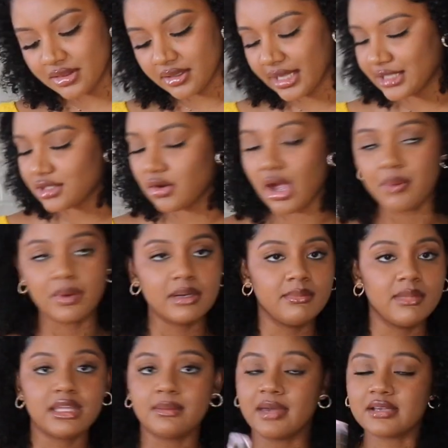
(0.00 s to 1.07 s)
They're like, no, I want a
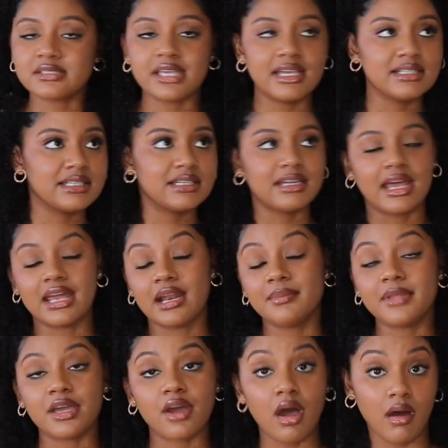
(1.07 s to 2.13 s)
Mickey Mouse cake, and I'm
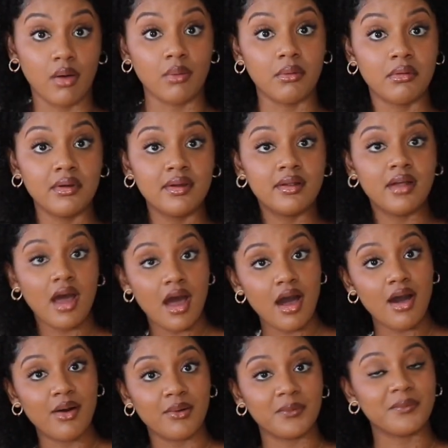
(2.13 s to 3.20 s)
like,
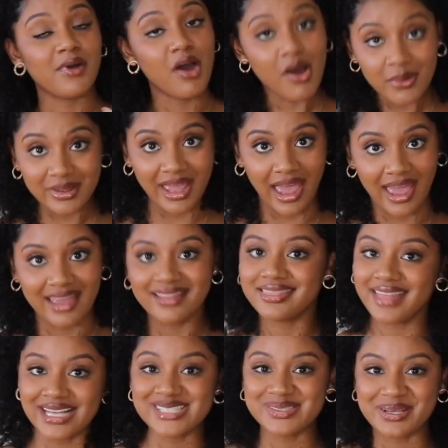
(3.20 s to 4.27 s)
oh, okay,
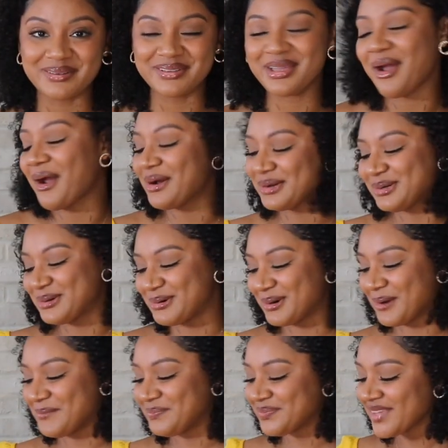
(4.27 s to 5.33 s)
that's where we are, cool.